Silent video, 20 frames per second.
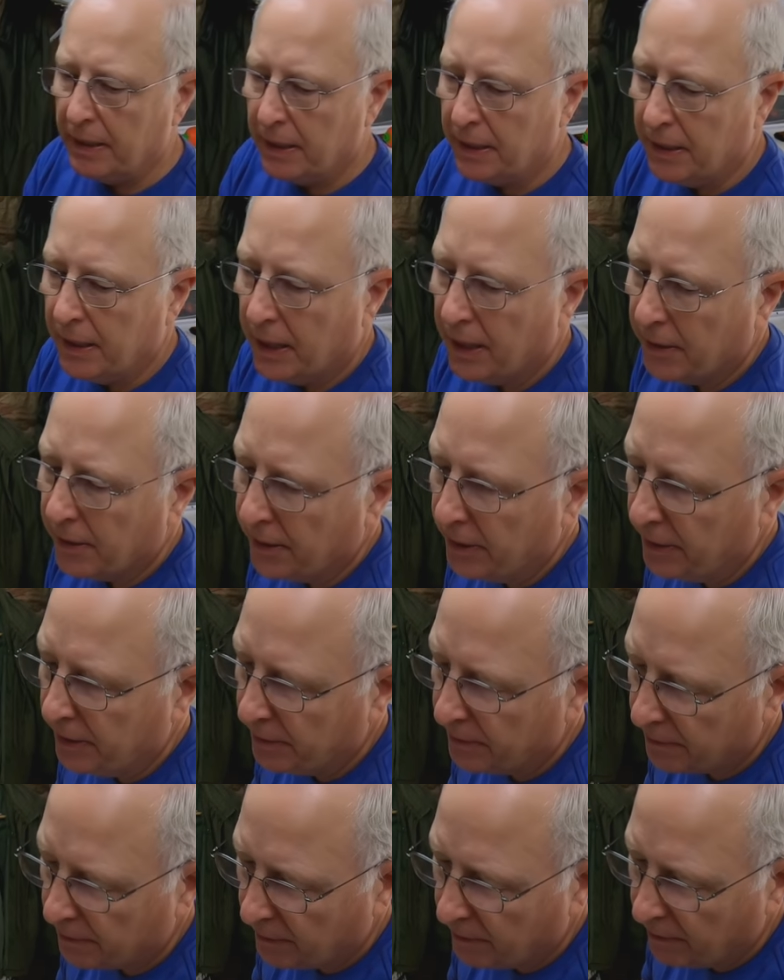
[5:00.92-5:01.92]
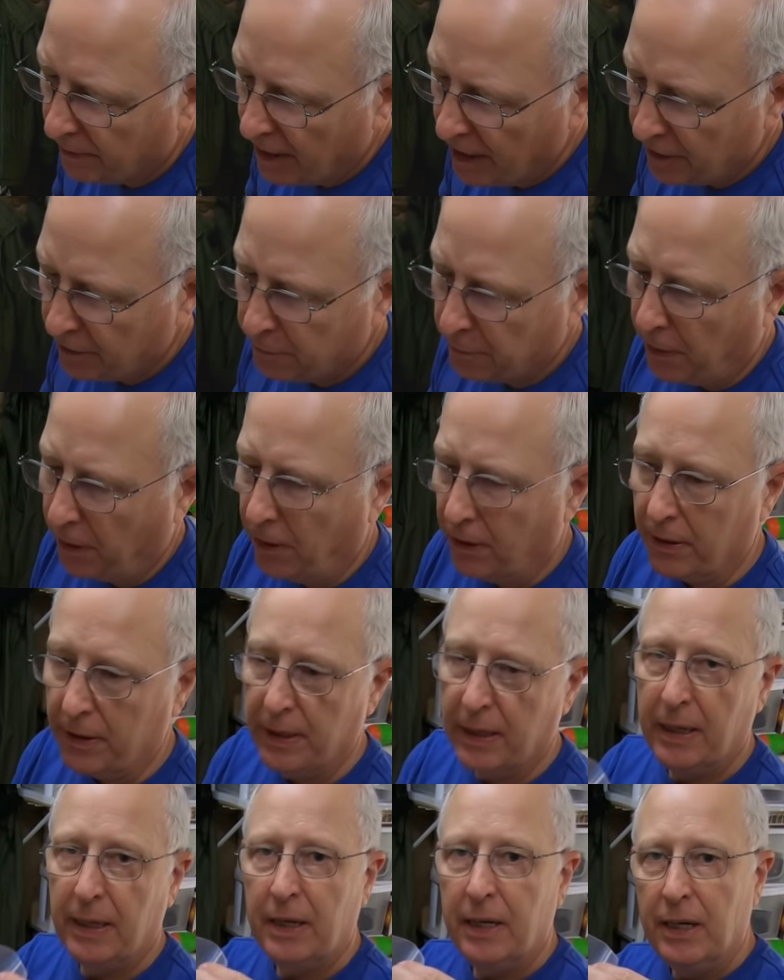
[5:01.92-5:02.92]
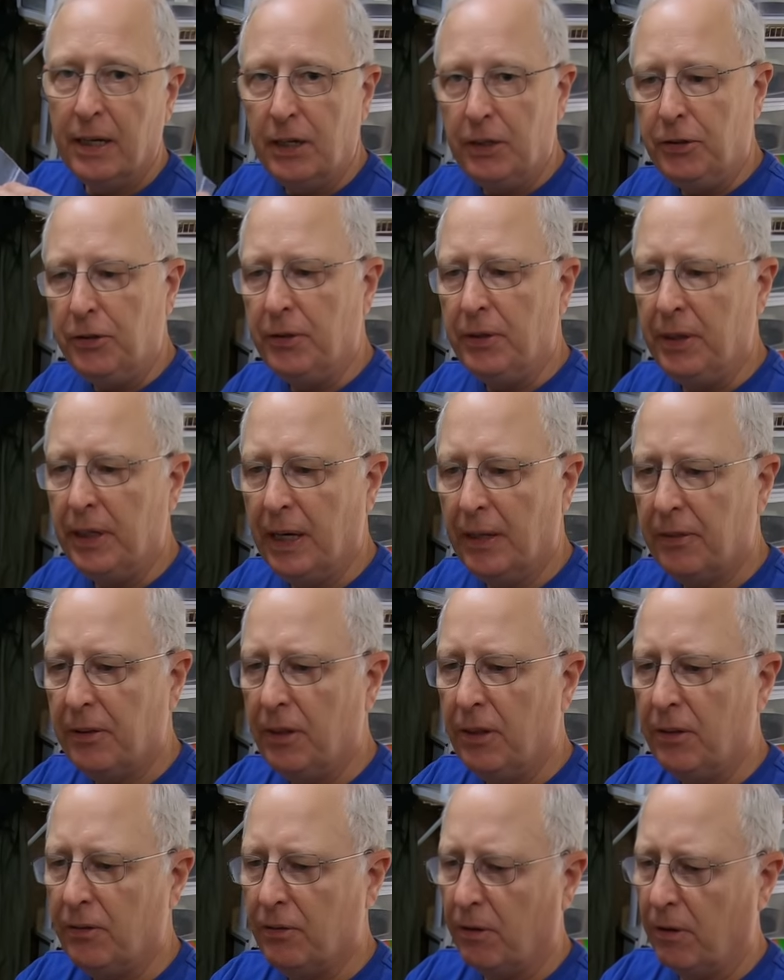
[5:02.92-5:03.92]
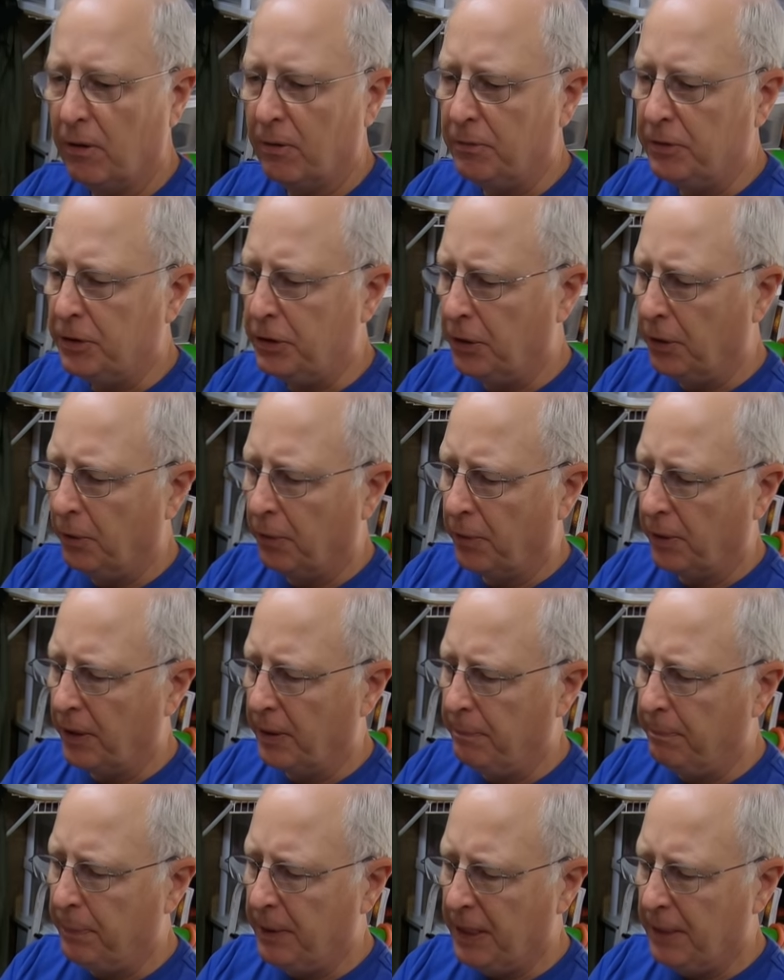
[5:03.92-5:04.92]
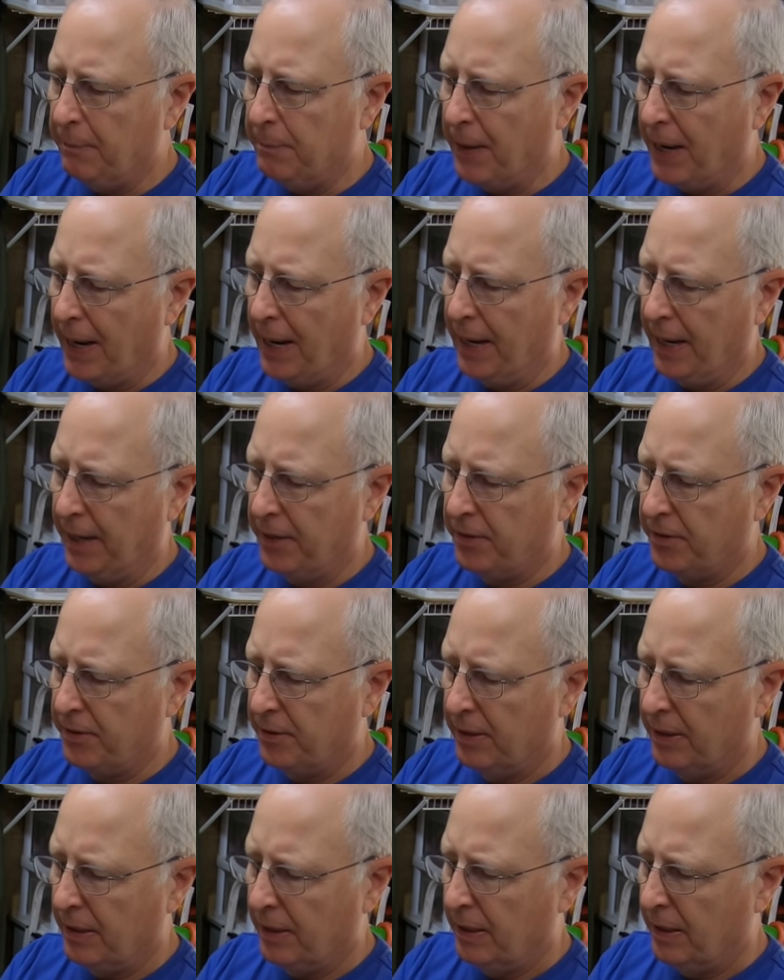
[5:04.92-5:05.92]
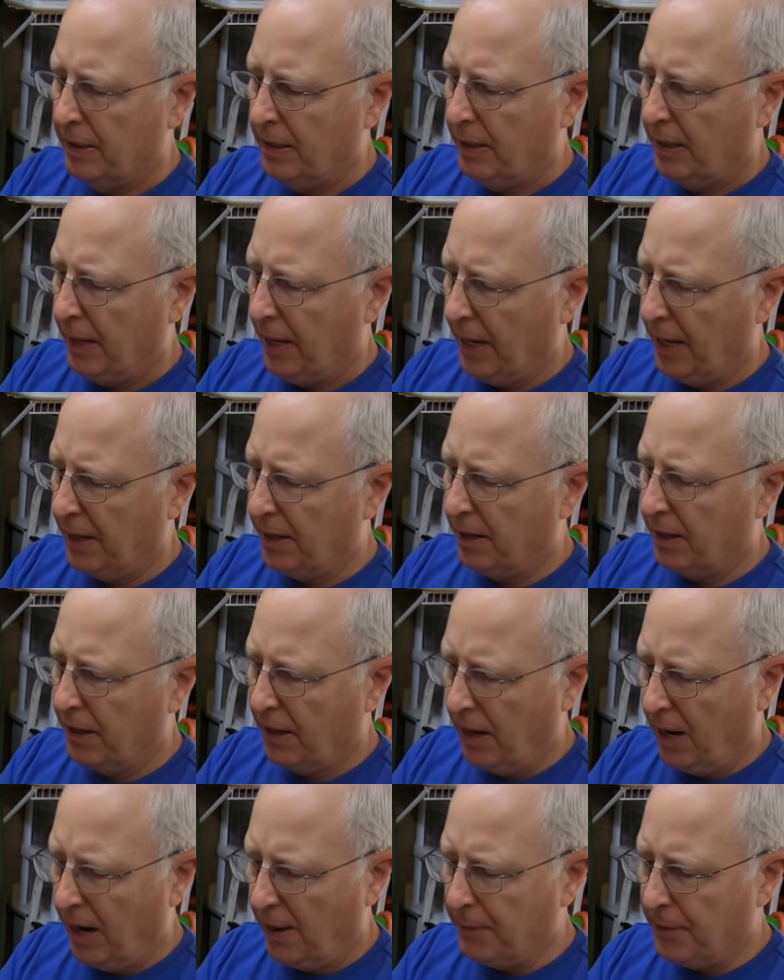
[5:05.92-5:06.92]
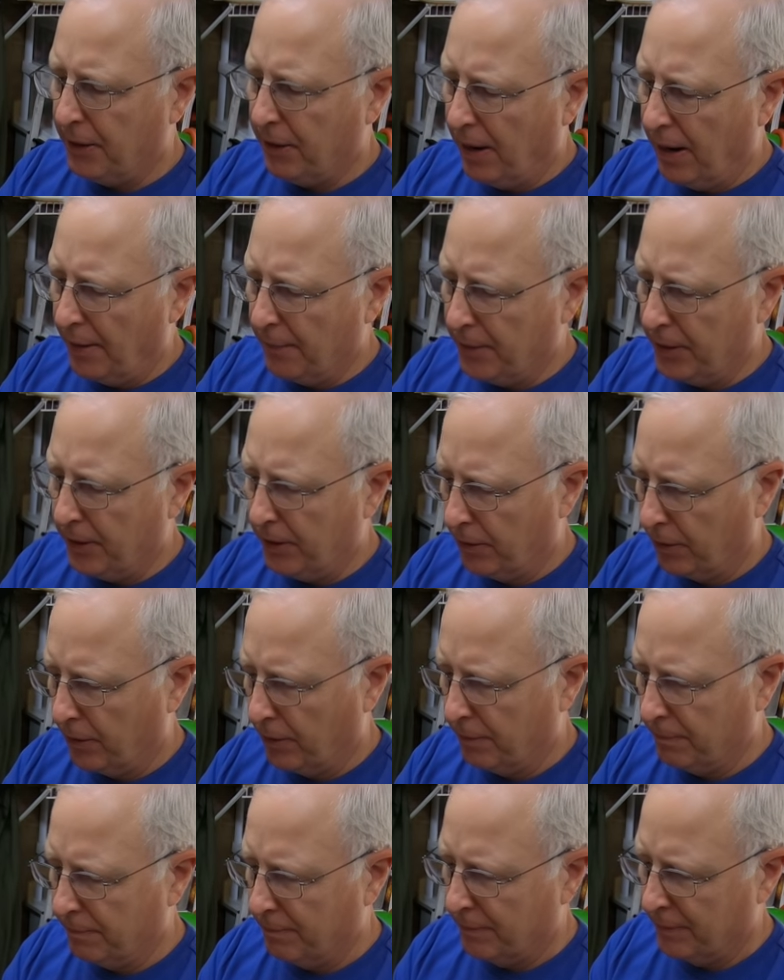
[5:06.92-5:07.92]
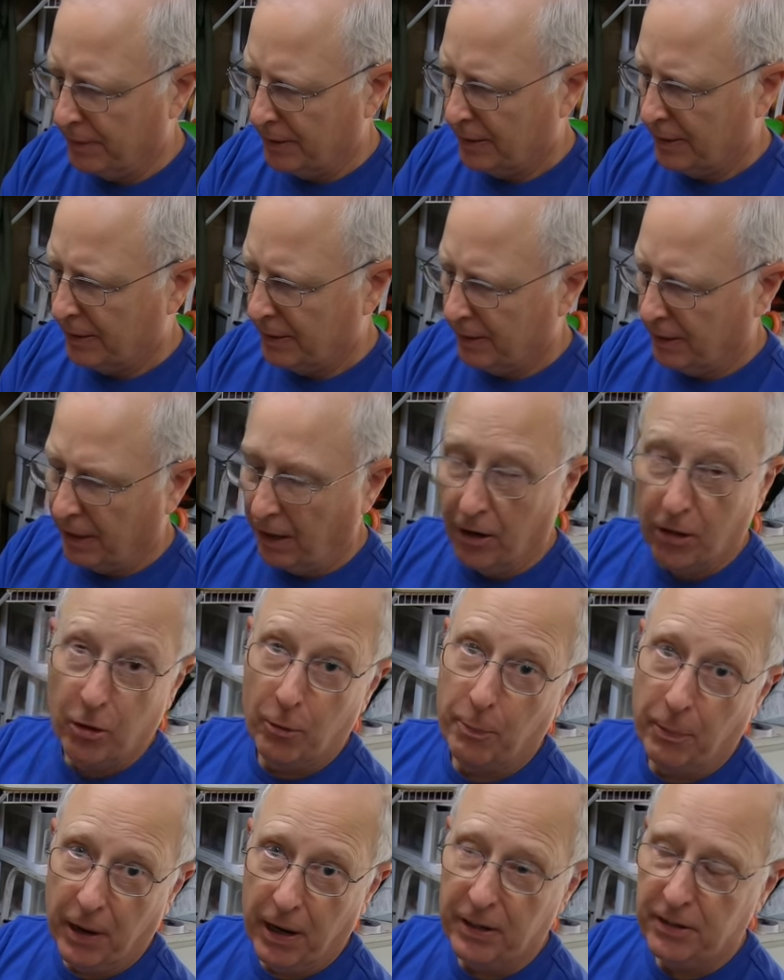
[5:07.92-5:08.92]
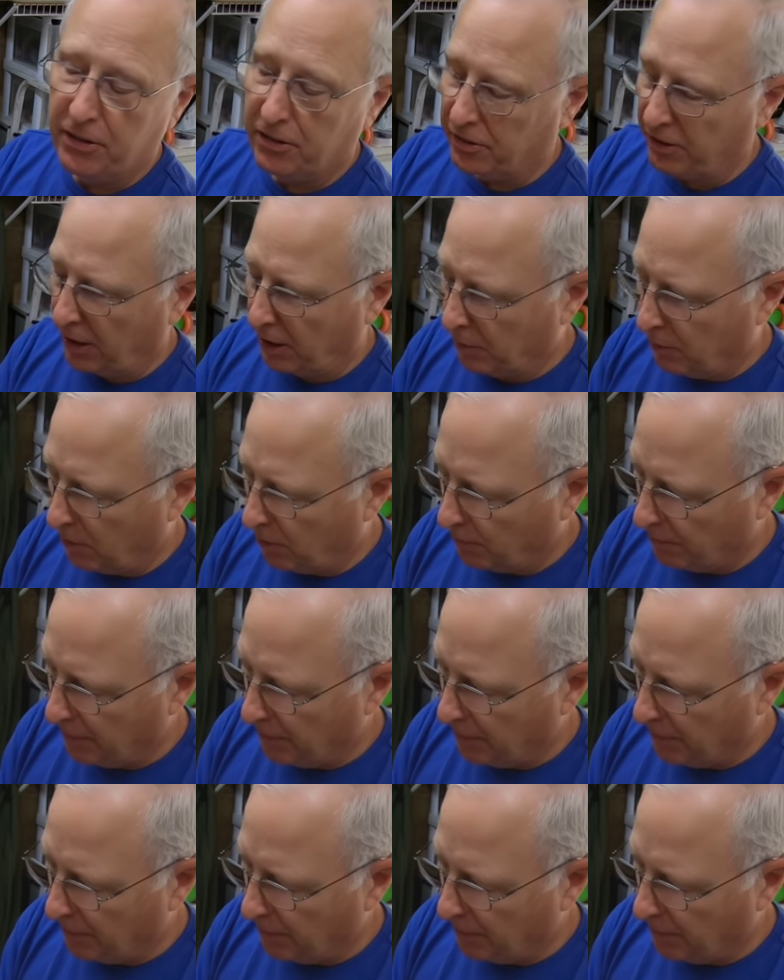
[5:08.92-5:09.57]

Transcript: And now the last part is you can get these little jewelry bead bags at Hobby Lobby or other places that I won't